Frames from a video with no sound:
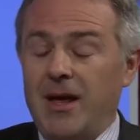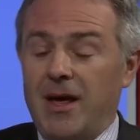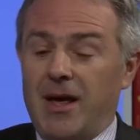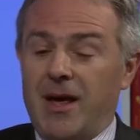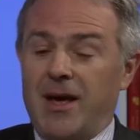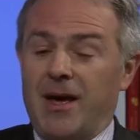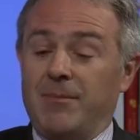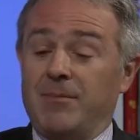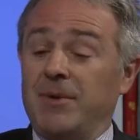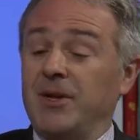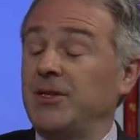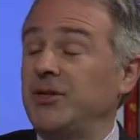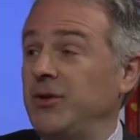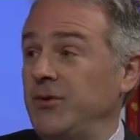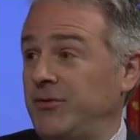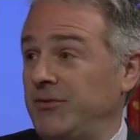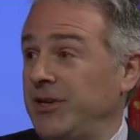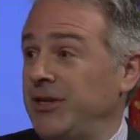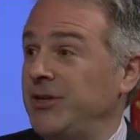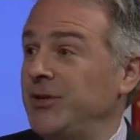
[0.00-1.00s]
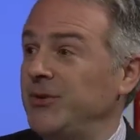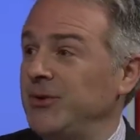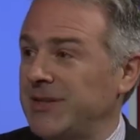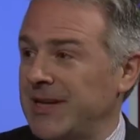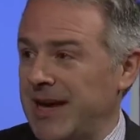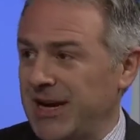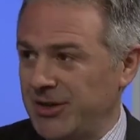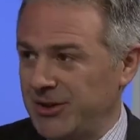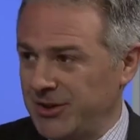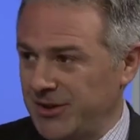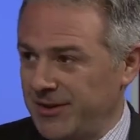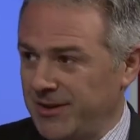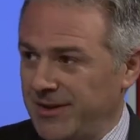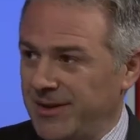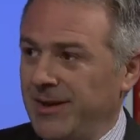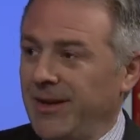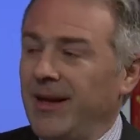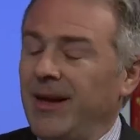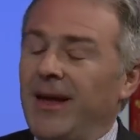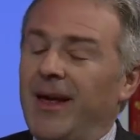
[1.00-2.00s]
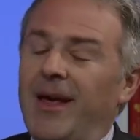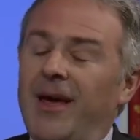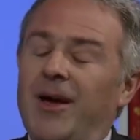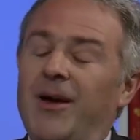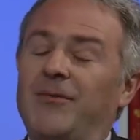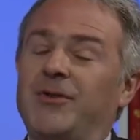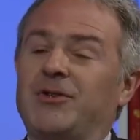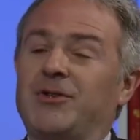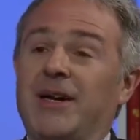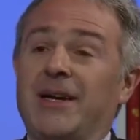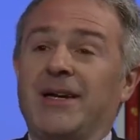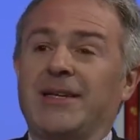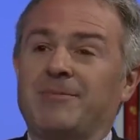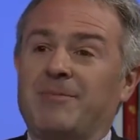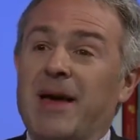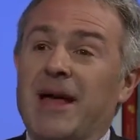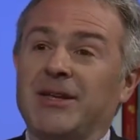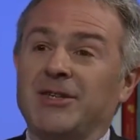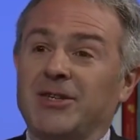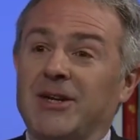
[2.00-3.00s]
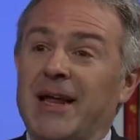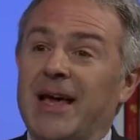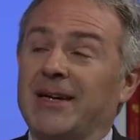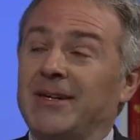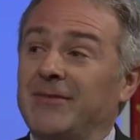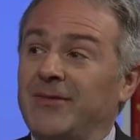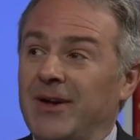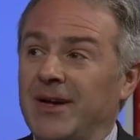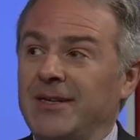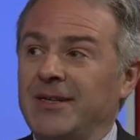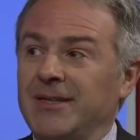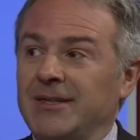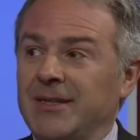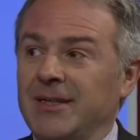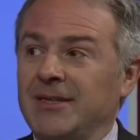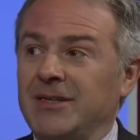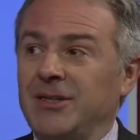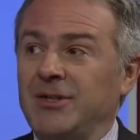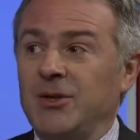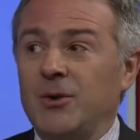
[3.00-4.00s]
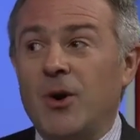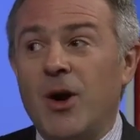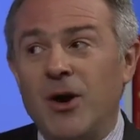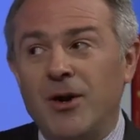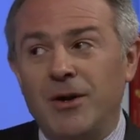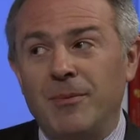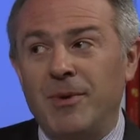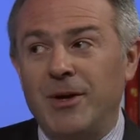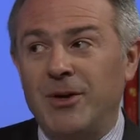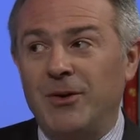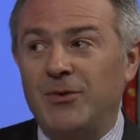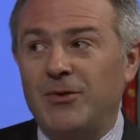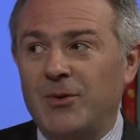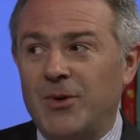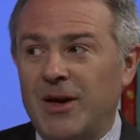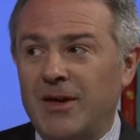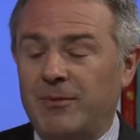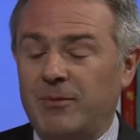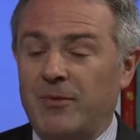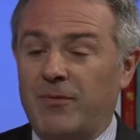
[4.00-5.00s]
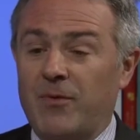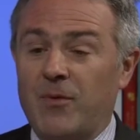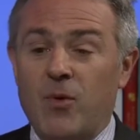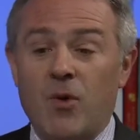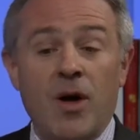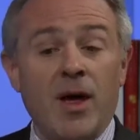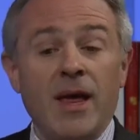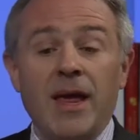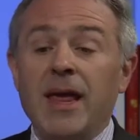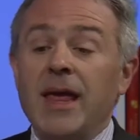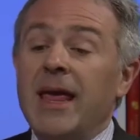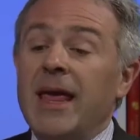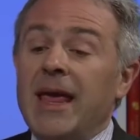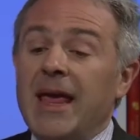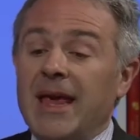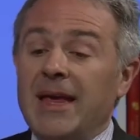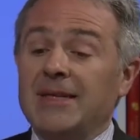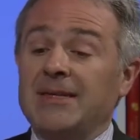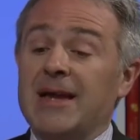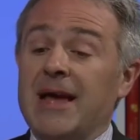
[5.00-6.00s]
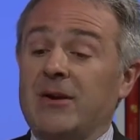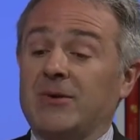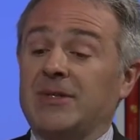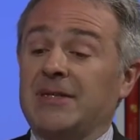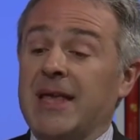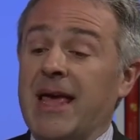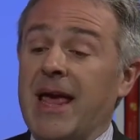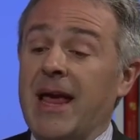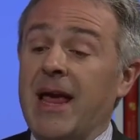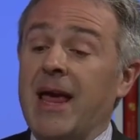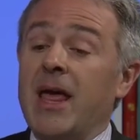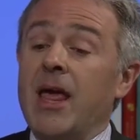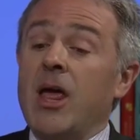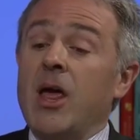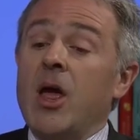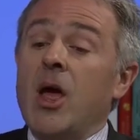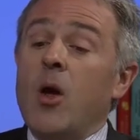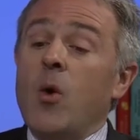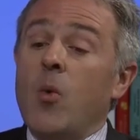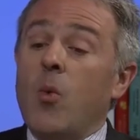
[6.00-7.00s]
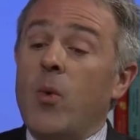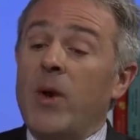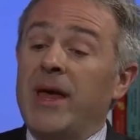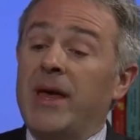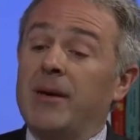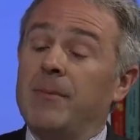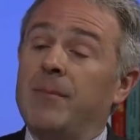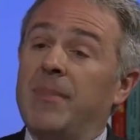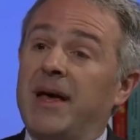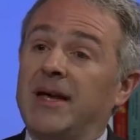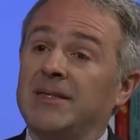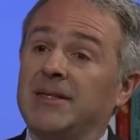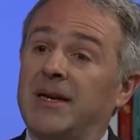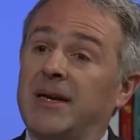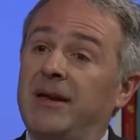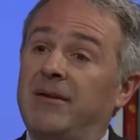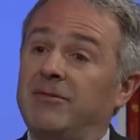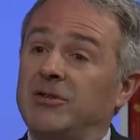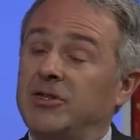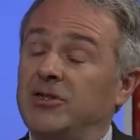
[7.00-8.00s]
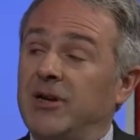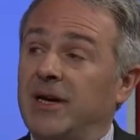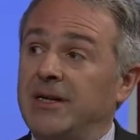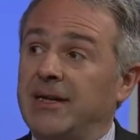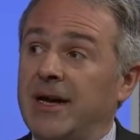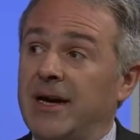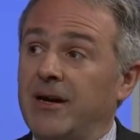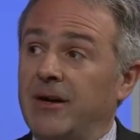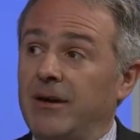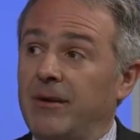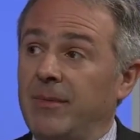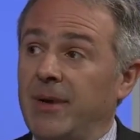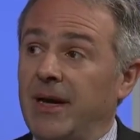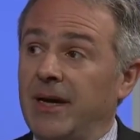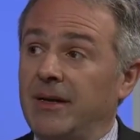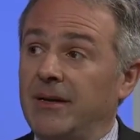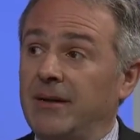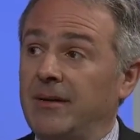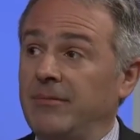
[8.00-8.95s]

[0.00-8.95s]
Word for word: Um, the 232 section mm -hmm. of the Trade Expansion Act of 1962, only been used twice before. He's now saying we can basically restrict economic